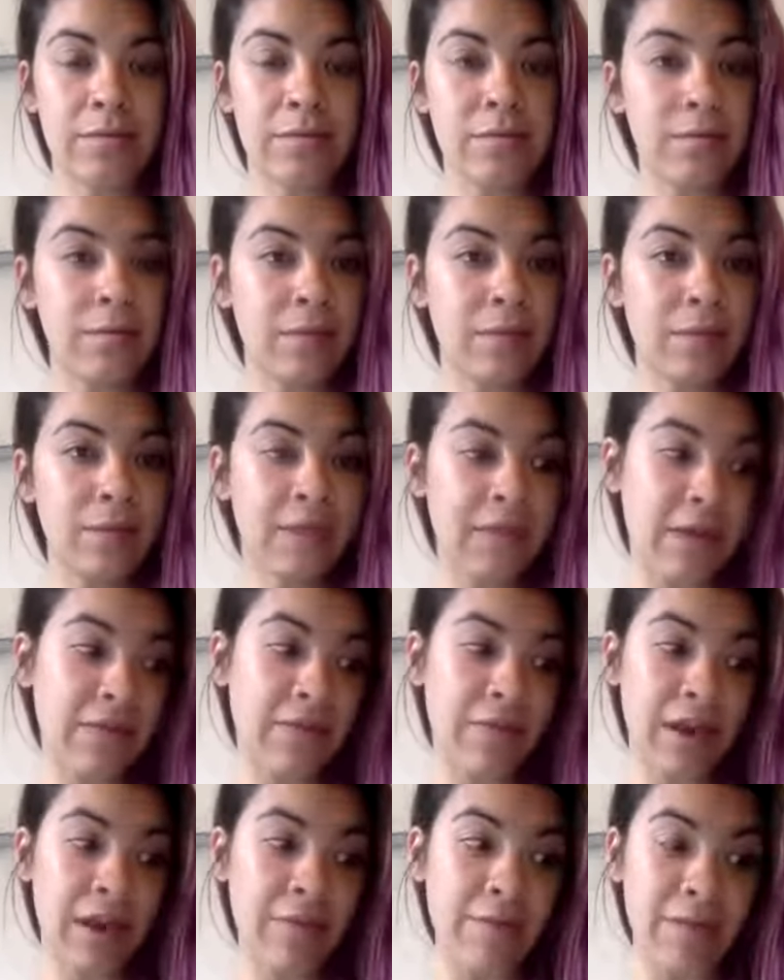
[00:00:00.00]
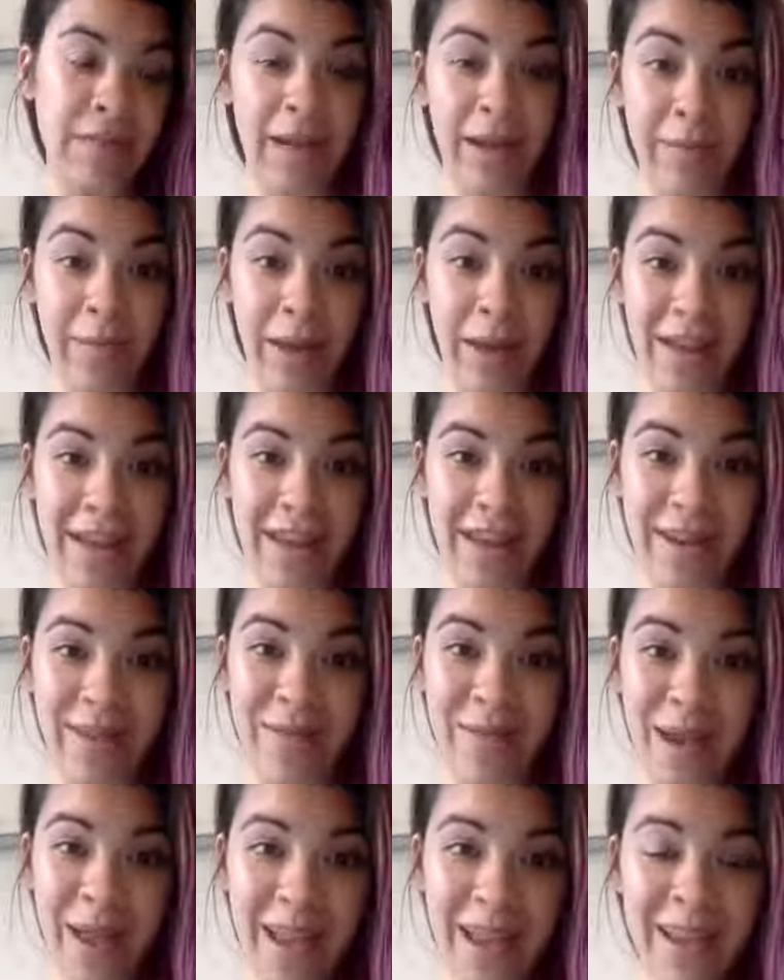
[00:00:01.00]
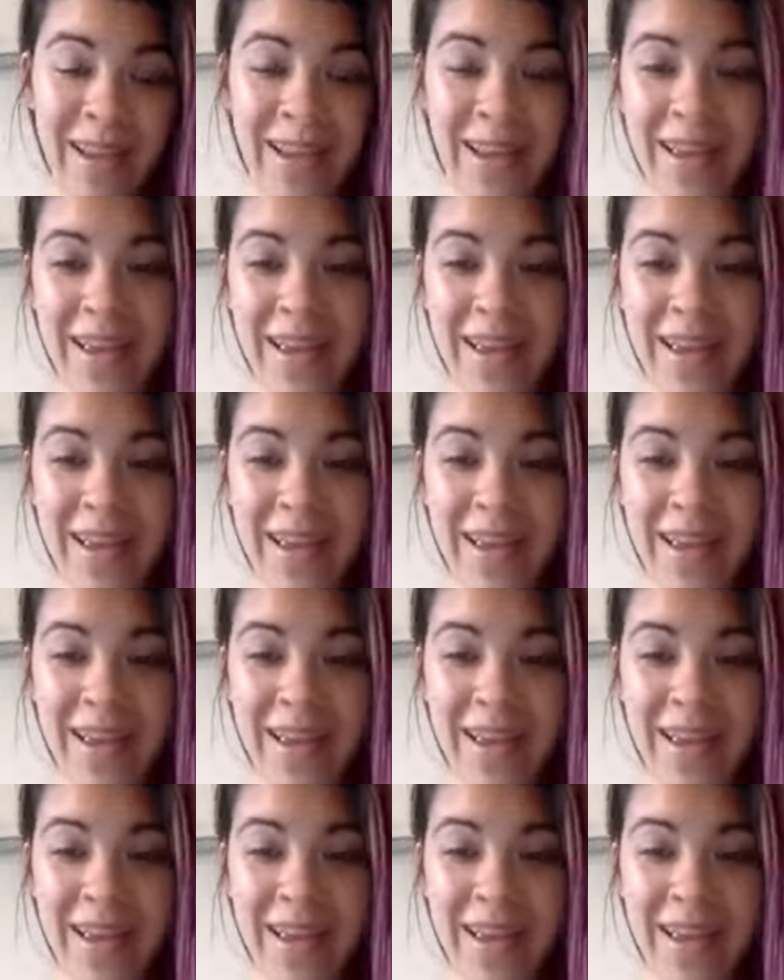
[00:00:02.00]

stuff that I was going to buy anyway